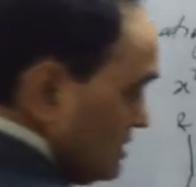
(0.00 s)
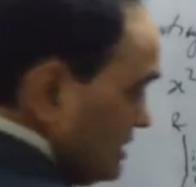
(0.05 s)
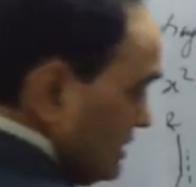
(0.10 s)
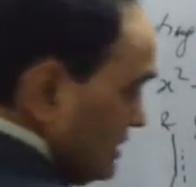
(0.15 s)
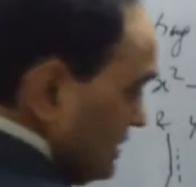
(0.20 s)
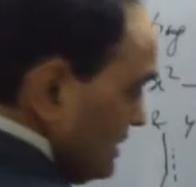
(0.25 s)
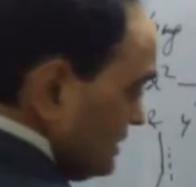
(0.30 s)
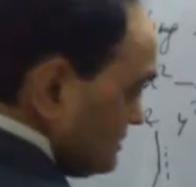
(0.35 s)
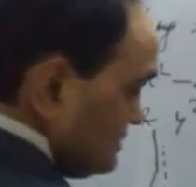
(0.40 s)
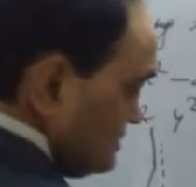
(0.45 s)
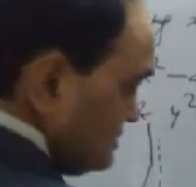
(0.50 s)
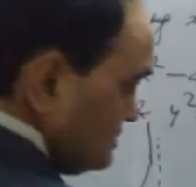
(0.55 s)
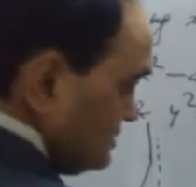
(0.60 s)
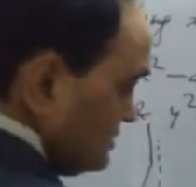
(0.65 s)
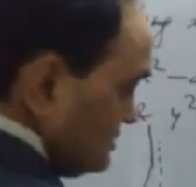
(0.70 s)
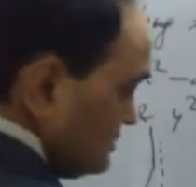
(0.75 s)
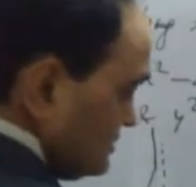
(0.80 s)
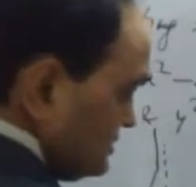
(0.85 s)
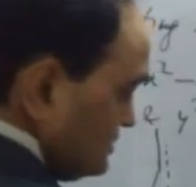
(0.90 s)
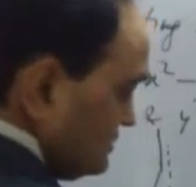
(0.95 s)
the x is
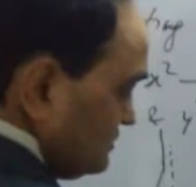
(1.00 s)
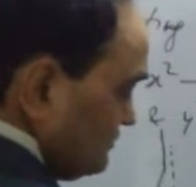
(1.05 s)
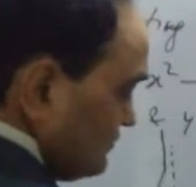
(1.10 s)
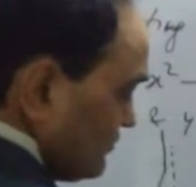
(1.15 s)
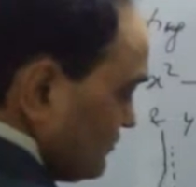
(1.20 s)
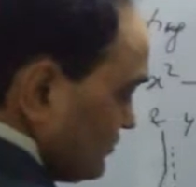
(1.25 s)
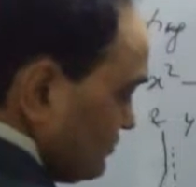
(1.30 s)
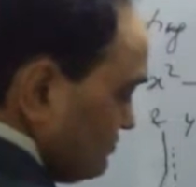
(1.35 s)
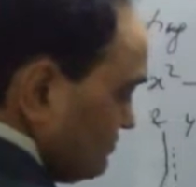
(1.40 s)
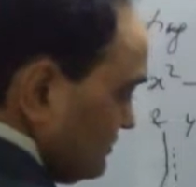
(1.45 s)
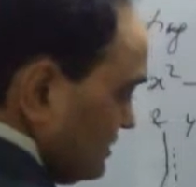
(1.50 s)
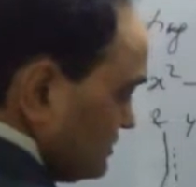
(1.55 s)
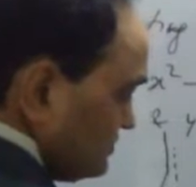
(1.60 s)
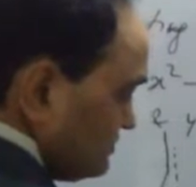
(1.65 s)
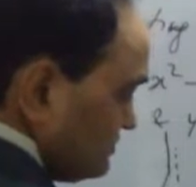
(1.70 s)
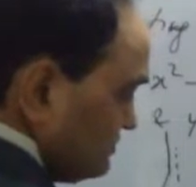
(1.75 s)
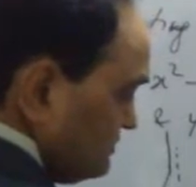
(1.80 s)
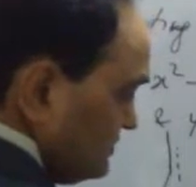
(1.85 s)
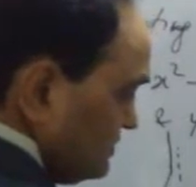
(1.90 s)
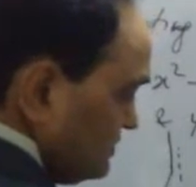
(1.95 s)
increasing from
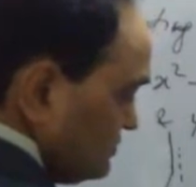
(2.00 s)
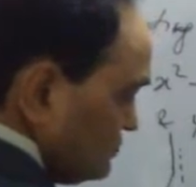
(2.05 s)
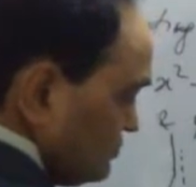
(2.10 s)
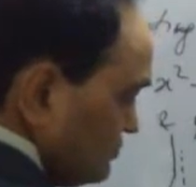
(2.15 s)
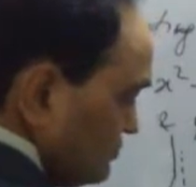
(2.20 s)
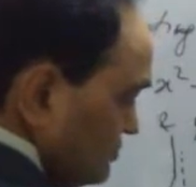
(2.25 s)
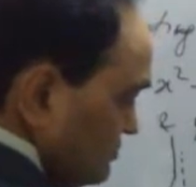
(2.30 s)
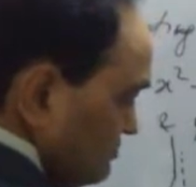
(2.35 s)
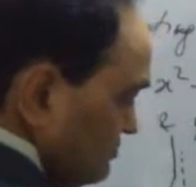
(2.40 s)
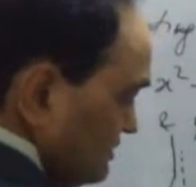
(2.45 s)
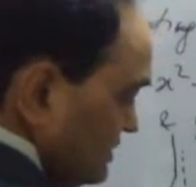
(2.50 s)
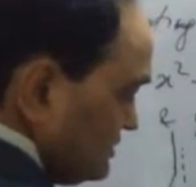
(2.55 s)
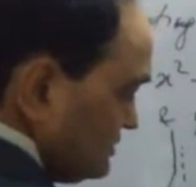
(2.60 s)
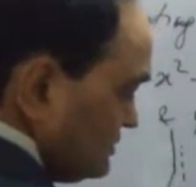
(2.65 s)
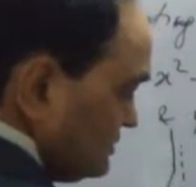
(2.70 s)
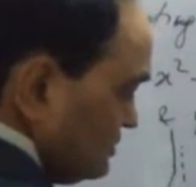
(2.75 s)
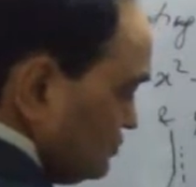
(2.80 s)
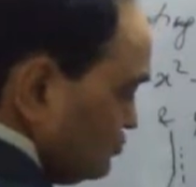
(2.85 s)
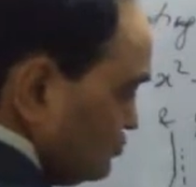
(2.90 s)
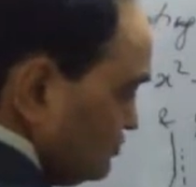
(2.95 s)
minus
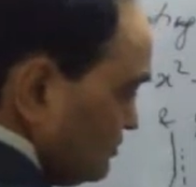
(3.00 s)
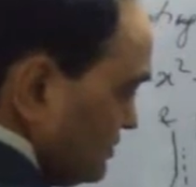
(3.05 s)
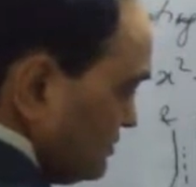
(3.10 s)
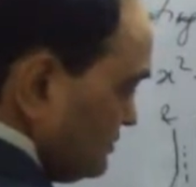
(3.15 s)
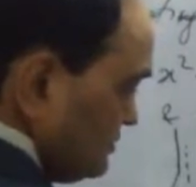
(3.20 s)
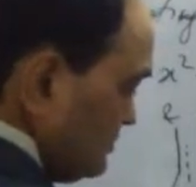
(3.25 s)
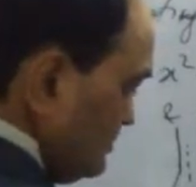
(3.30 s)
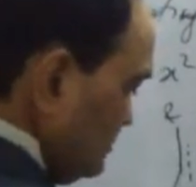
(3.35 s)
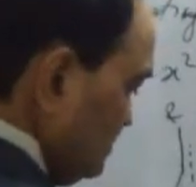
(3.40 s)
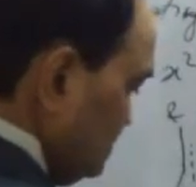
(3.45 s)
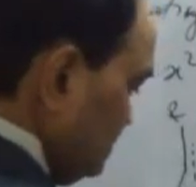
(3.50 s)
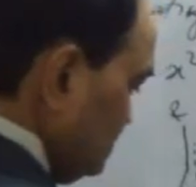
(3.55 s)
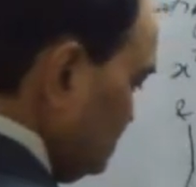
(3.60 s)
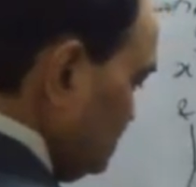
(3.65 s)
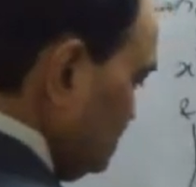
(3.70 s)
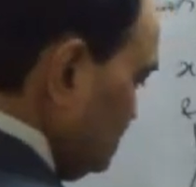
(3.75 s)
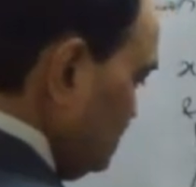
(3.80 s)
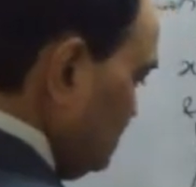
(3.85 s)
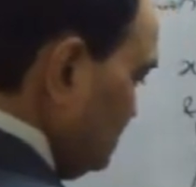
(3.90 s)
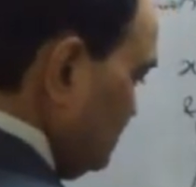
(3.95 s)
a to plus this
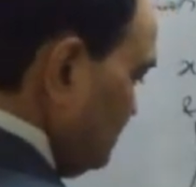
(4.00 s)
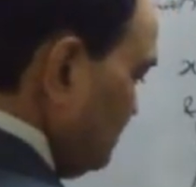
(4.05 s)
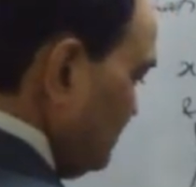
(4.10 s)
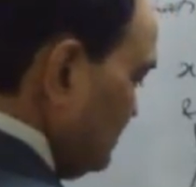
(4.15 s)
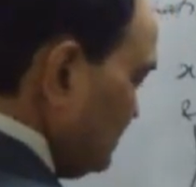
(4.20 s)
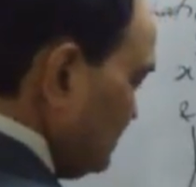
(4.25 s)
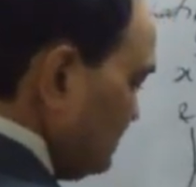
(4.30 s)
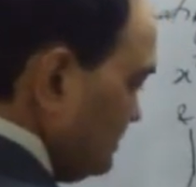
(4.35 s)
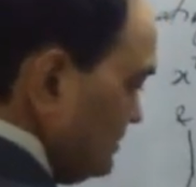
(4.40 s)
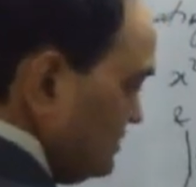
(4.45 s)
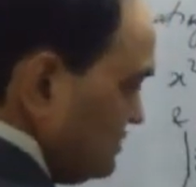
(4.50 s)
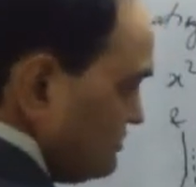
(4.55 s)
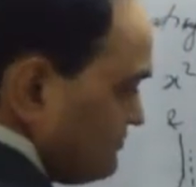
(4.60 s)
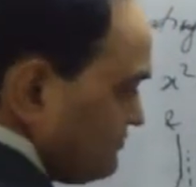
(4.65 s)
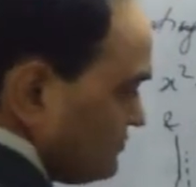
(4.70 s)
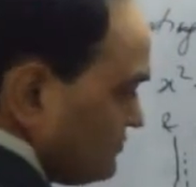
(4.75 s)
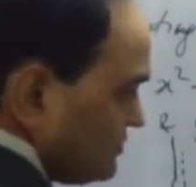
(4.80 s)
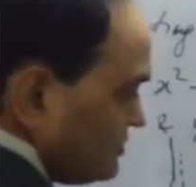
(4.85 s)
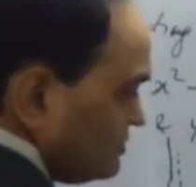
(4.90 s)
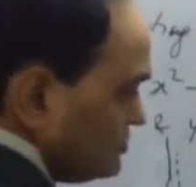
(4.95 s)
plus a
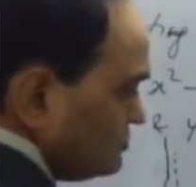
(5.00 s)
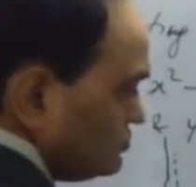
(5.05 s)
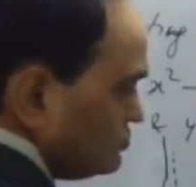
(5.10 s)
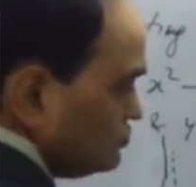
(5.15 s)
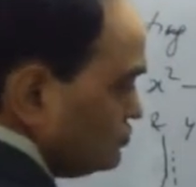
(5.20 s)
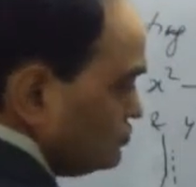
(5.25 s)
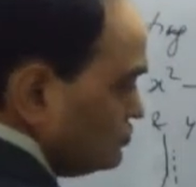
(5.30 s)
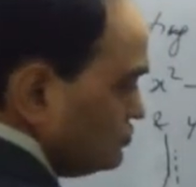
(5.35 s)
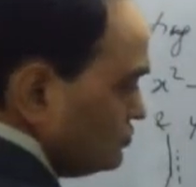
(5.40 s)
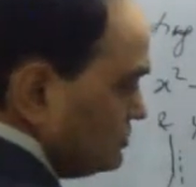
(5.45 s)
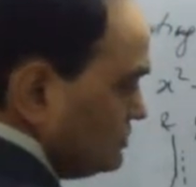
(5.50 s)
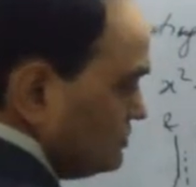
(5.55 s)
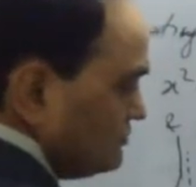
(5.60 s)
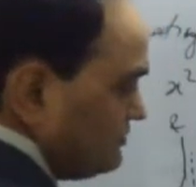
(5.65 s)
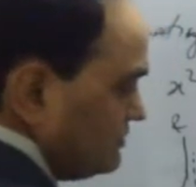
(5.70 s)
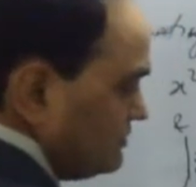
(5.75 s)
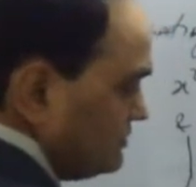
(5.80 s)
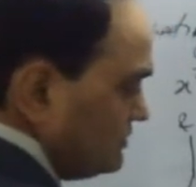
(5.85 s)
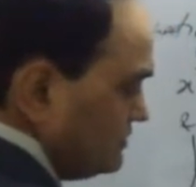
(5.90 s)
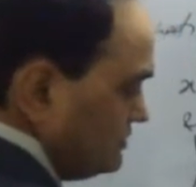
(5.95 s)
to
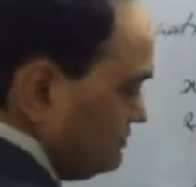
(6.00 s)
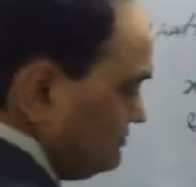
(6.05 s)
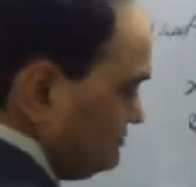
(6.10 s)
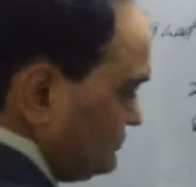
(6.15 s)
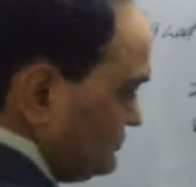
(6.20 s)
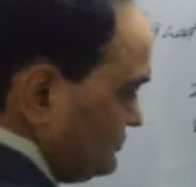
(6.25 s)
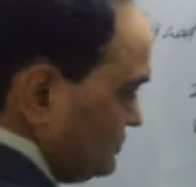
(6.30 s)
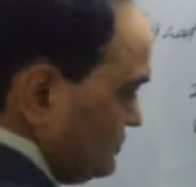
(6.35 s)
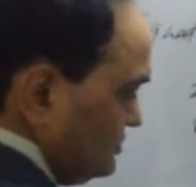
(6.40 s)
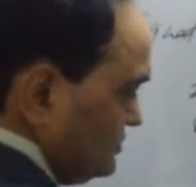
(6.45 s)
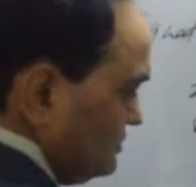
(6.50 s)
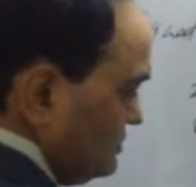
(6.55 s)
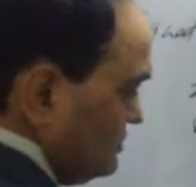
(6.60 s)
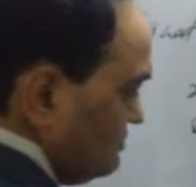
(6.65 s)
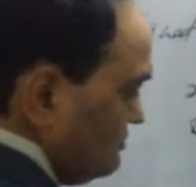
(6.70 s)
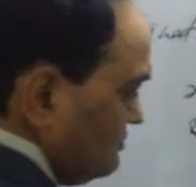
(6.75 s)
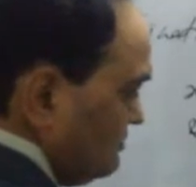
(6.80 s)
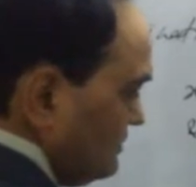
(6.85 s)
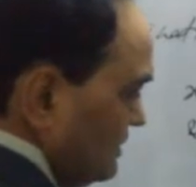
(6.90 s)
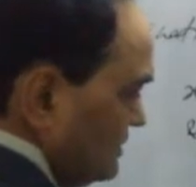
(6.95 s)
infinity,
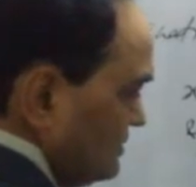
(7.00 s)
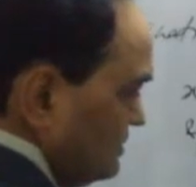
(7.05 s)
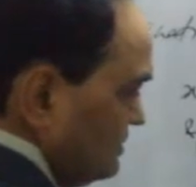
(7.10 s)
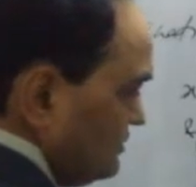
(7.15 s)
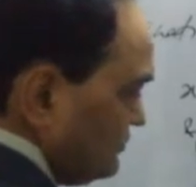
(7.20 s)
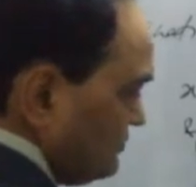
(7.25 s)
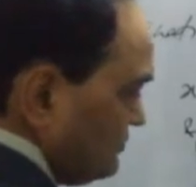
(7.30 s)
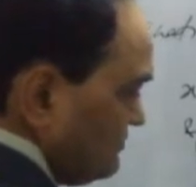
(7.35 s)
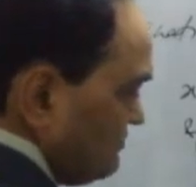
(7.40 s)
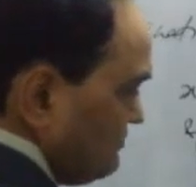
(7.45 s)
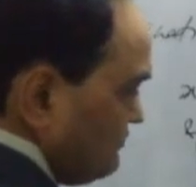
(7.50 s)
then y is